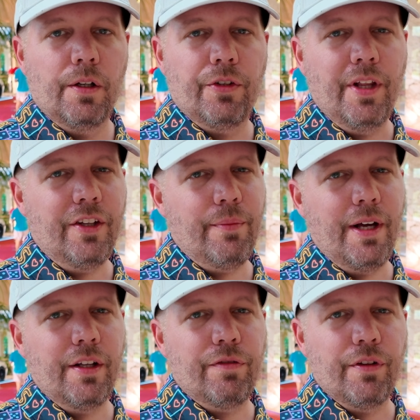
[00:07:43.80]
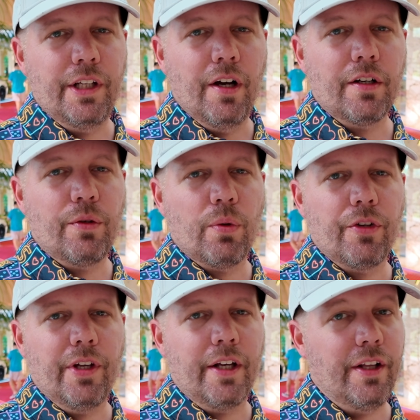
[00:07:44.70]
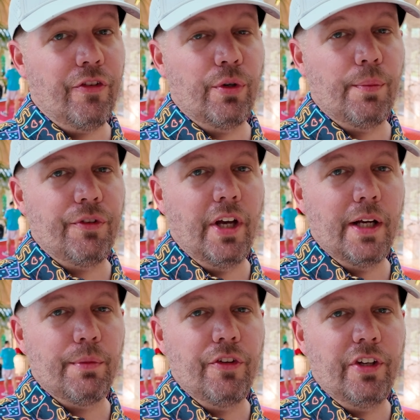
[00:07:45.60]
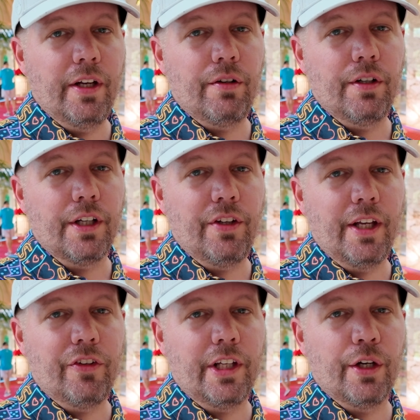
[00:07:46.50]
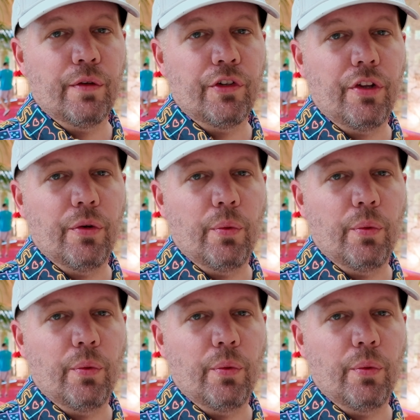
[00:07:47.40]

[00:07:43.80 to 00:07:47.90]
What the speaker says: So that's about it for the Encore side. Let's throw up a timer and see how long it takes to get over to the